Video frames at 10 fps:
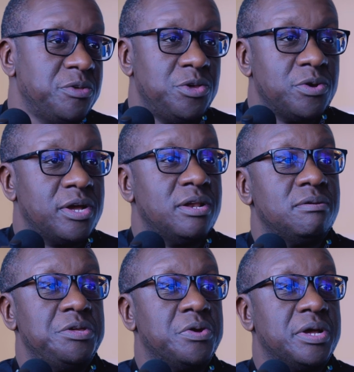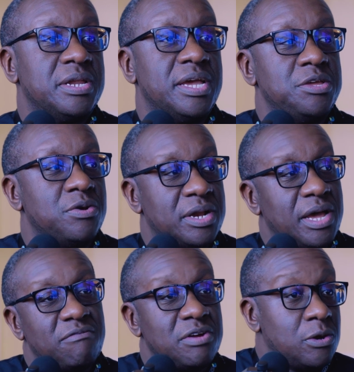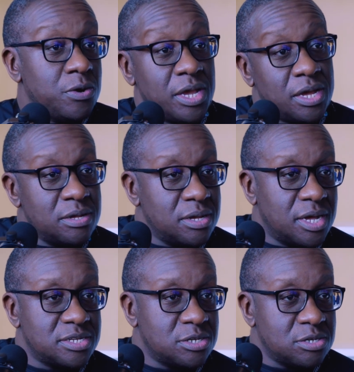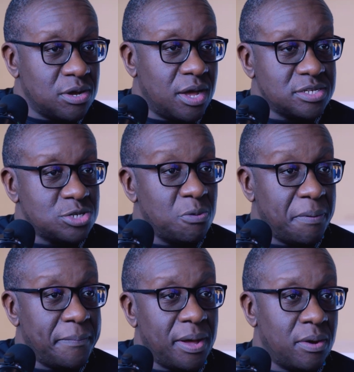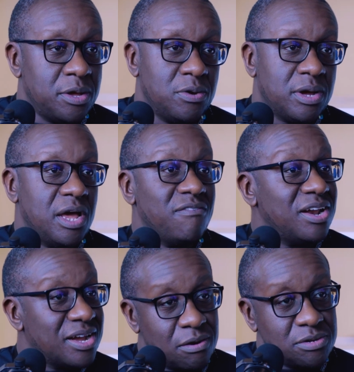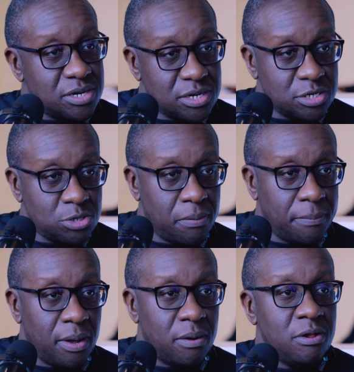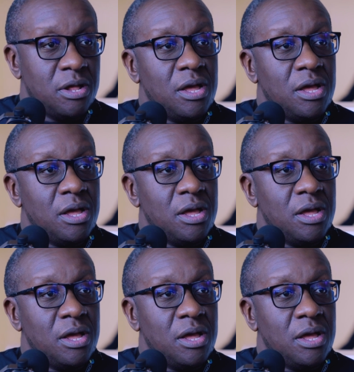You can have a lawyer as a superpower. You can have an accountant as a superpower.